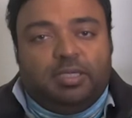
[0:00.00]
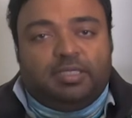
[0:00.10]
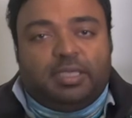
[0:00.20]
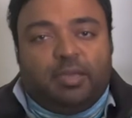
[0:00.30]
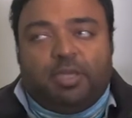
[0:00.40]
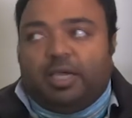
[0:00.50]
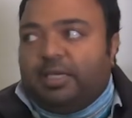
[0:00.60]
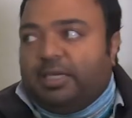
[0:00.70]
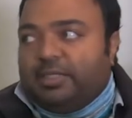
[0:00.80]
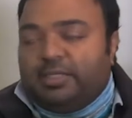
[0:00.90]
Samyang
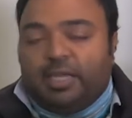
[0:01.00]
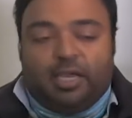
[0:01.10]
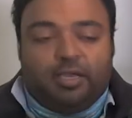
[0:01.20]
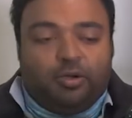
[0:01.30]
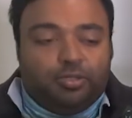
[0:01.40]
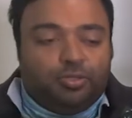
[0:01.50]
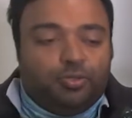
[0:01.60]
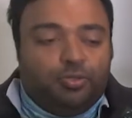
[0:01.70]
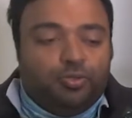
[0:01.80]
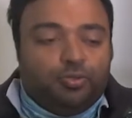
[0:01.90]
lens that I also
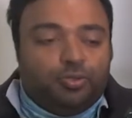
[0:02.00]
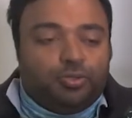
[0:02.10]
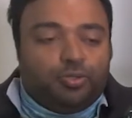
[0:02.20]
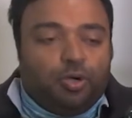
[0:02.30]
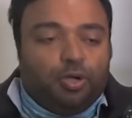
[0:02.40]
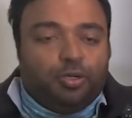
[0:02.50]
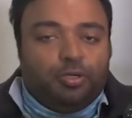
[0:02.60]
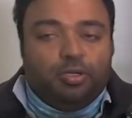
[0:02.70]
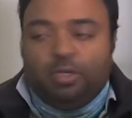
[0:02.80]
use on